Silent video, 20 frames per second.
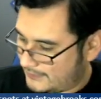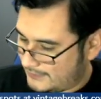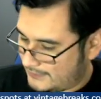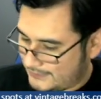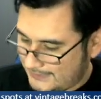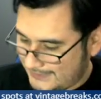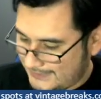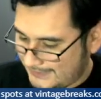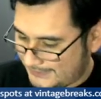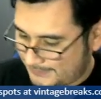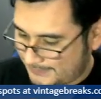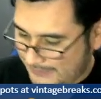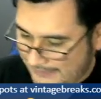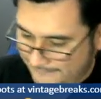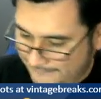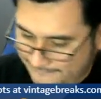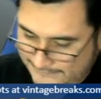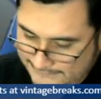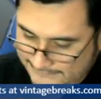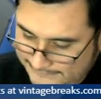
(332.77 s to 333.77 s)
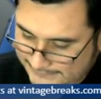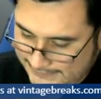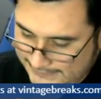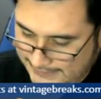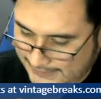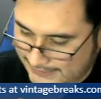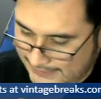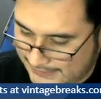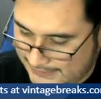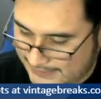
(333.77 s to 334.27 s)
And spot
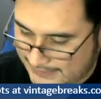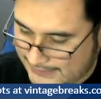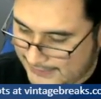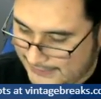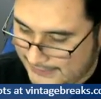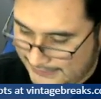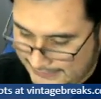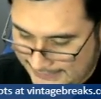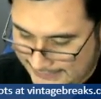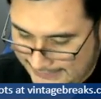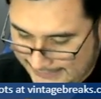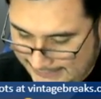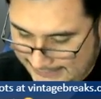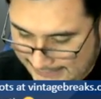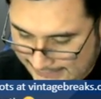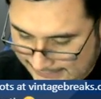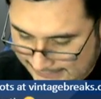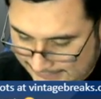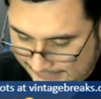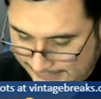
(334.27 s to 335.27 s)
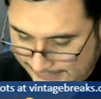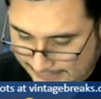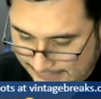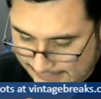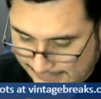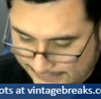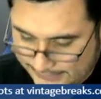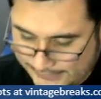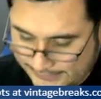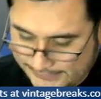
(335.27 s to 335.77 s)
15, Lee
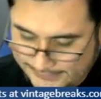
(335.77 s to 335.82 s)
Tunnell.